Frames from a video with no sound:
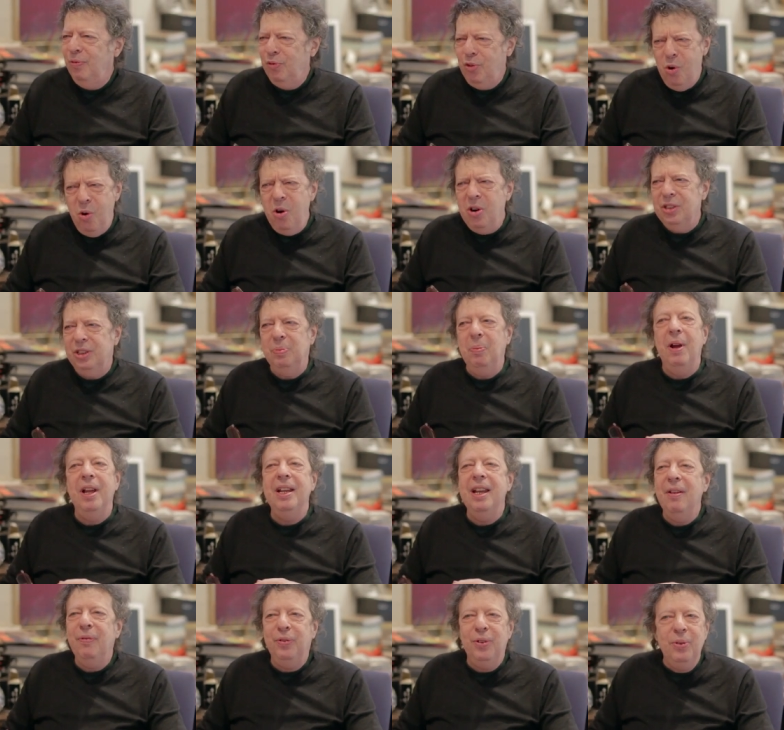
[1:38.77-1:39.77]
Of course, my
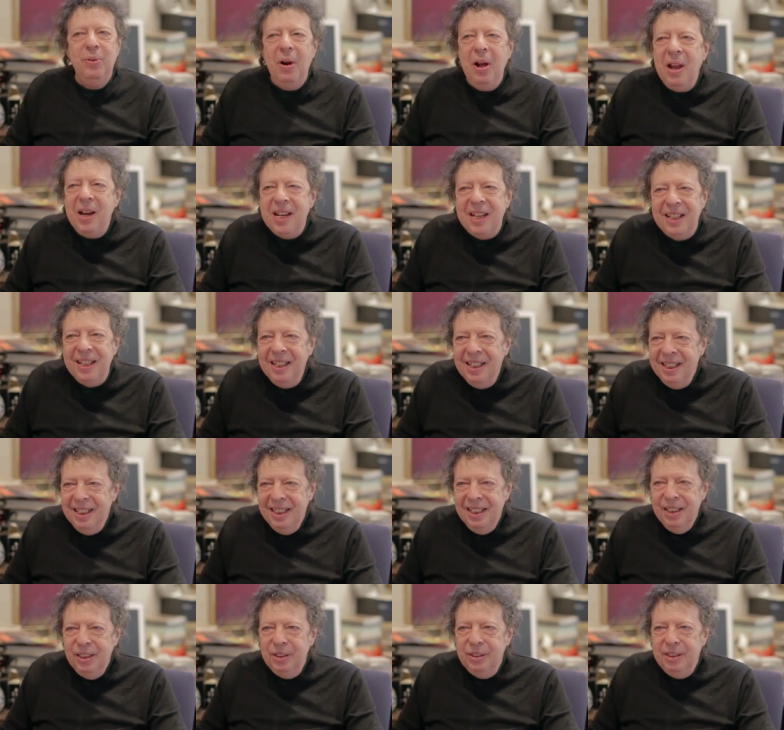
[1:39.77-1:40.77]
nephew Ronnie.
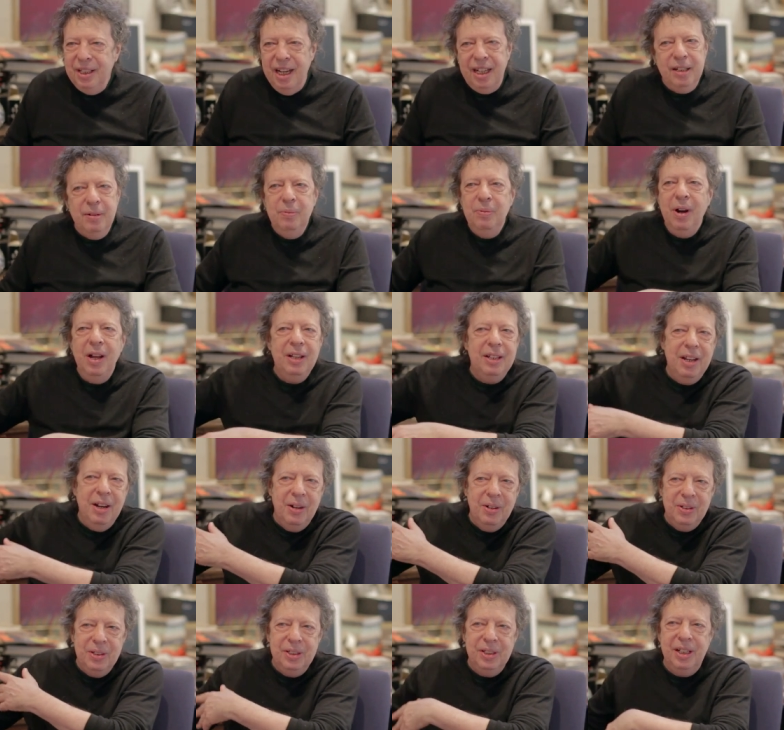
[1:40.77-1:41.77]
Take him right. You
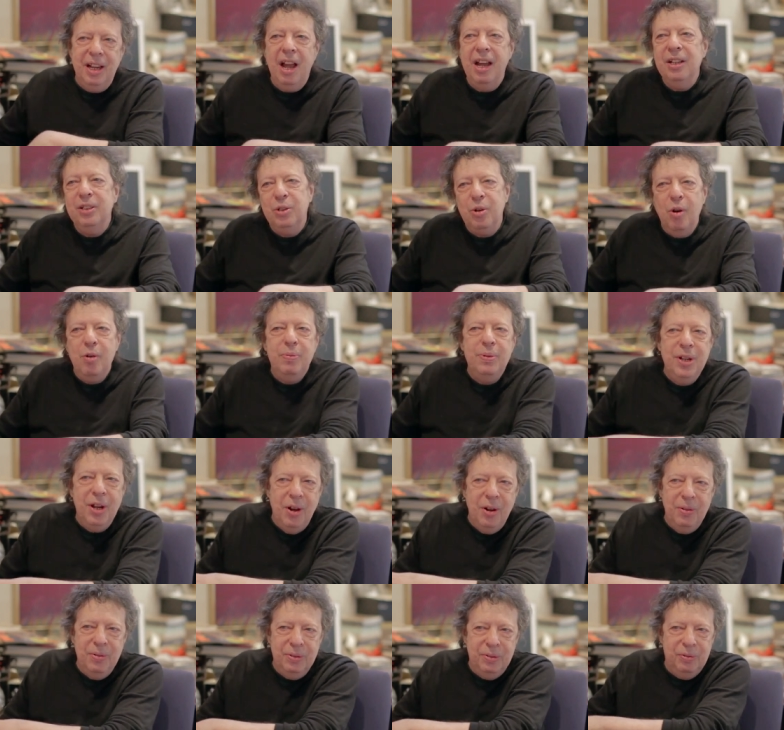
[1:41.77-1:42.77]
know, the guy drove me
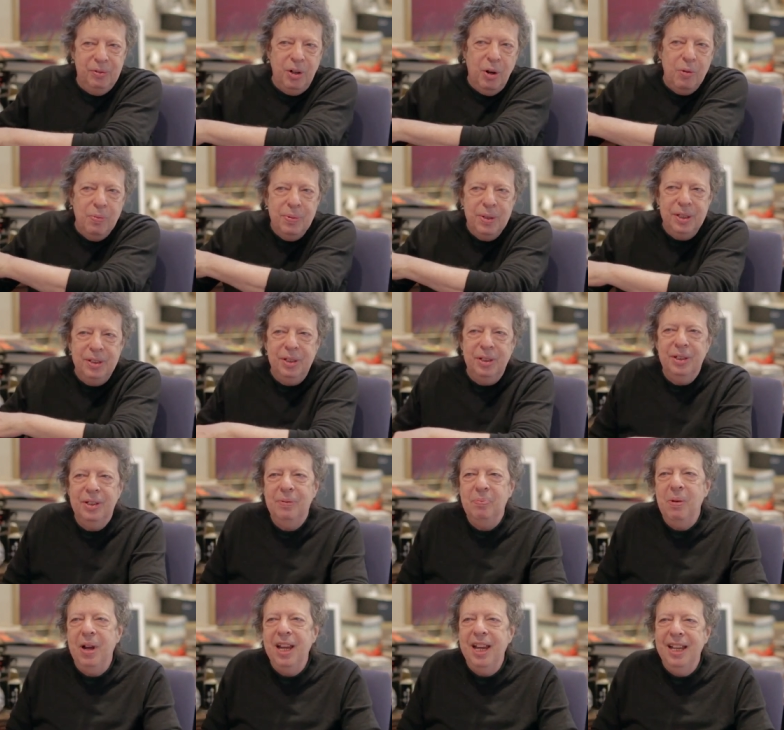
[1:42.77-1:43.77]
home, drove me to
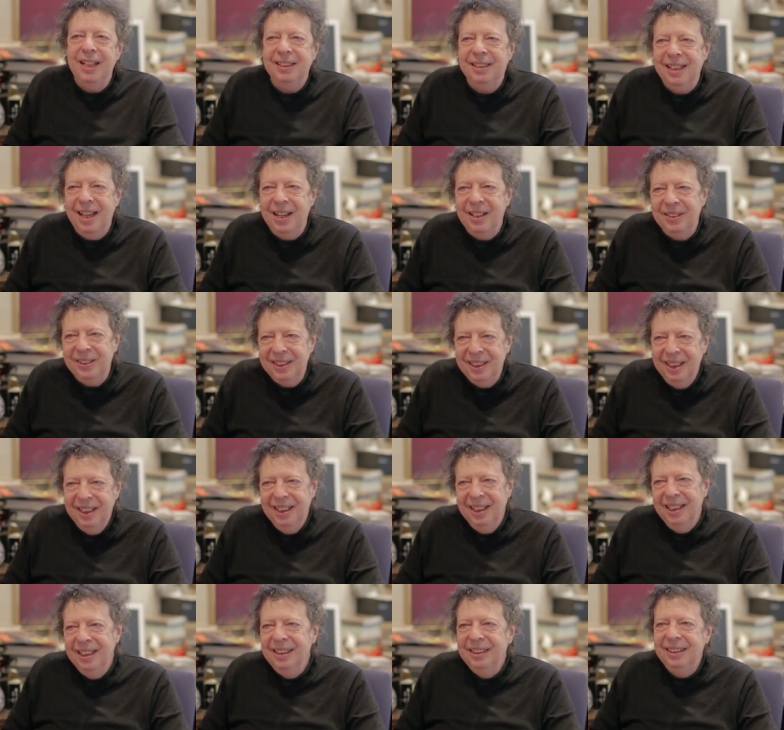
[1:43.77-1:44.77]
my aunt's house.
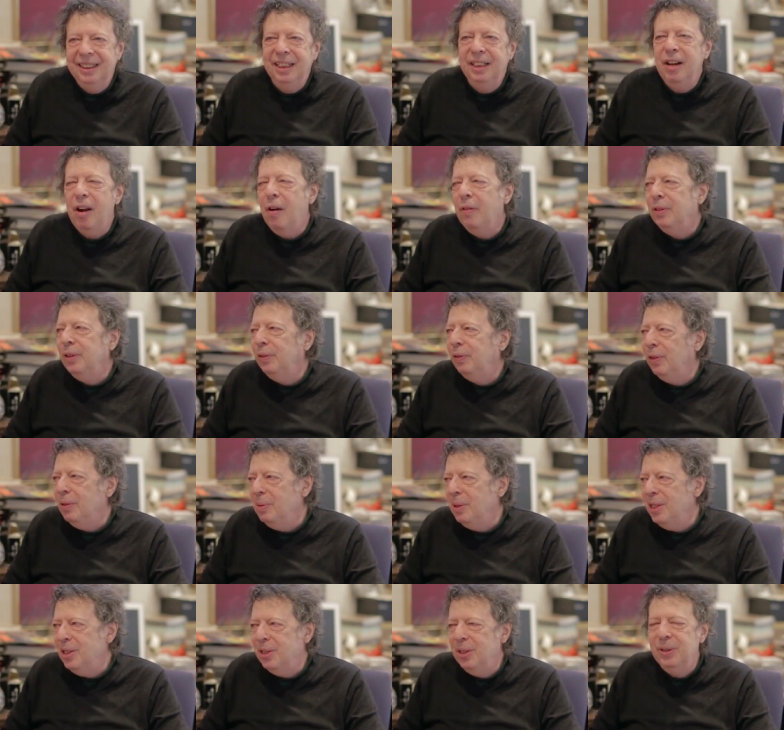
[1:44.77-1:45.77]
She covered for
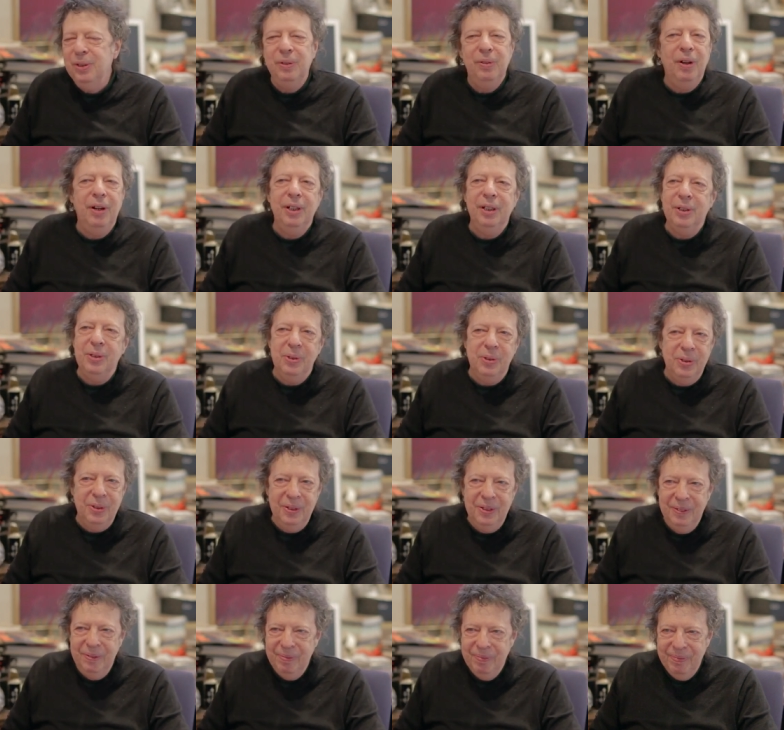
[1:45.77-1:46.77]
me. She was very cool.
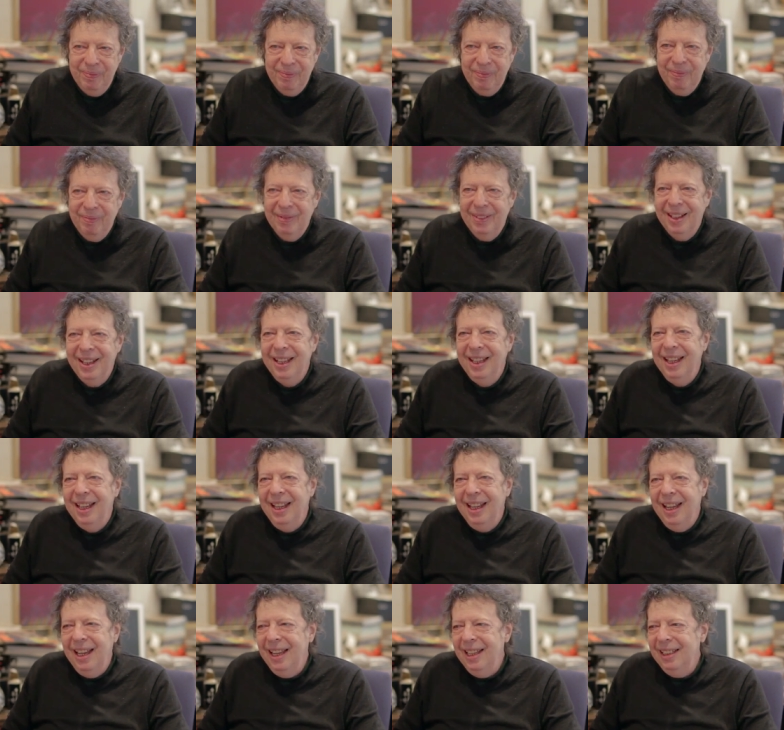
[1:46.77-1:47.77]

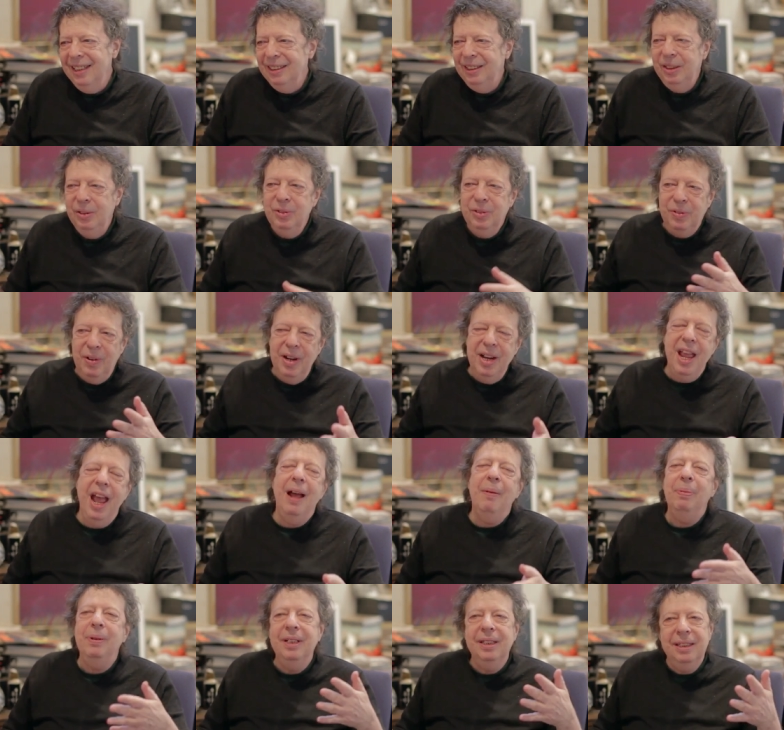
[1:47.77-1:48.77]
And she was very
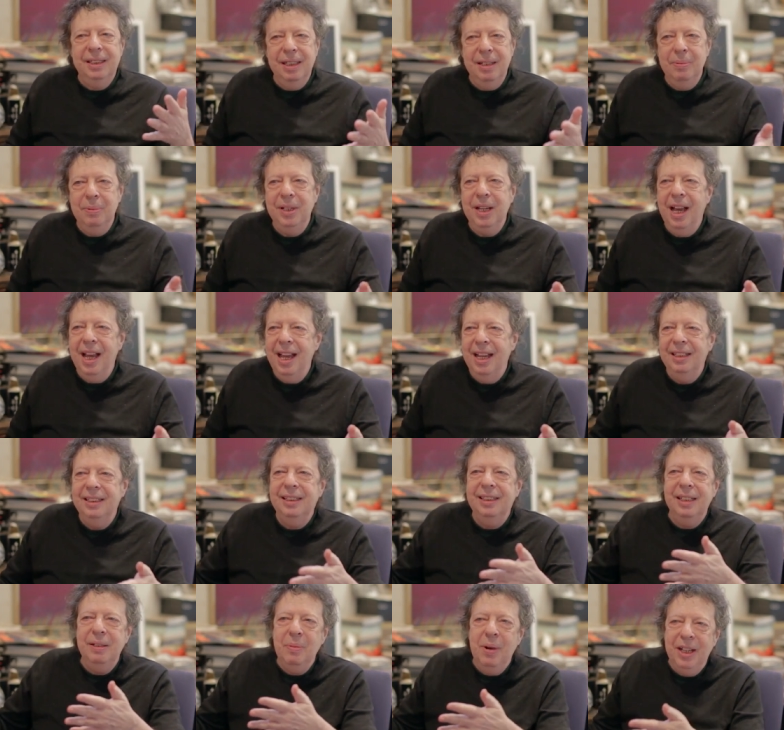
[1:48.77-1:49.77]
happy to see me. I
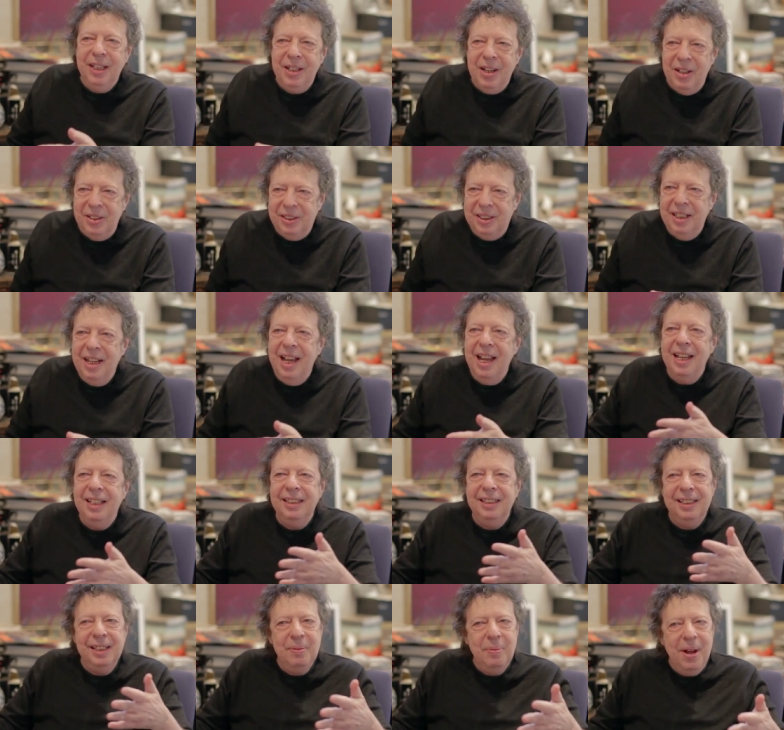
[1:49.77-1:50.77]
hadn't seen my cousin, I
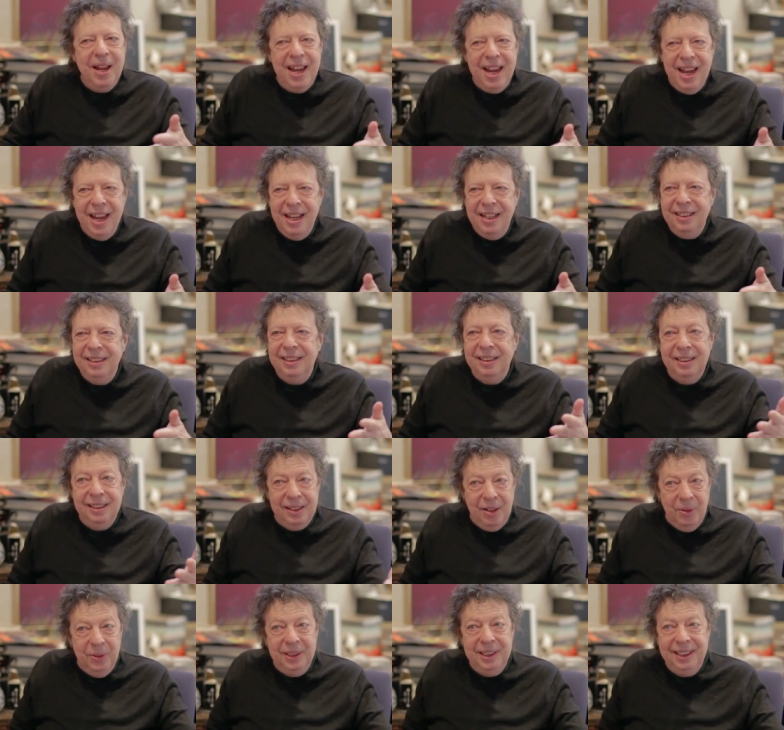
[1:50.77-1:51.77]
hadn't seen my aunt
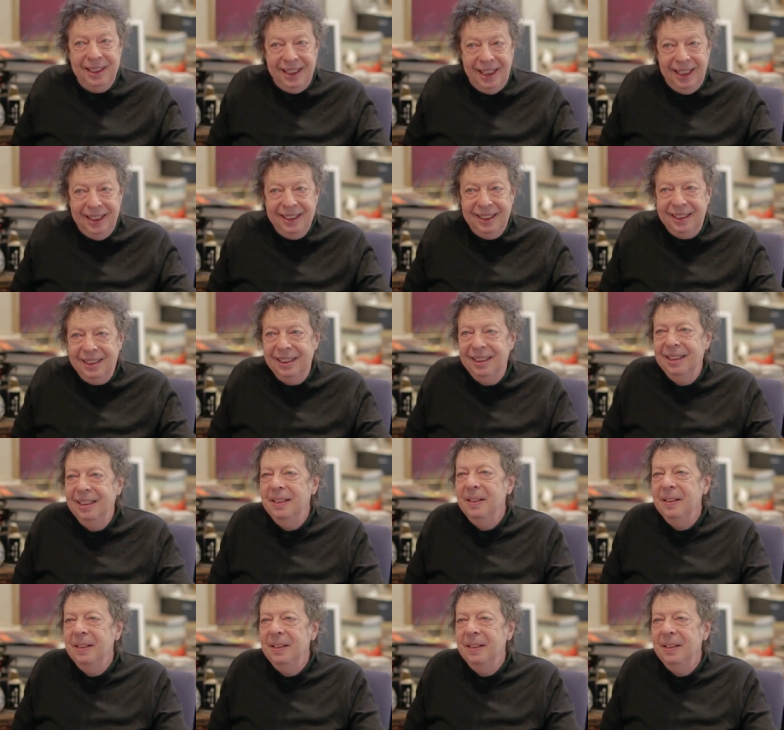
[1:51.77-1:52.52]
since I was six.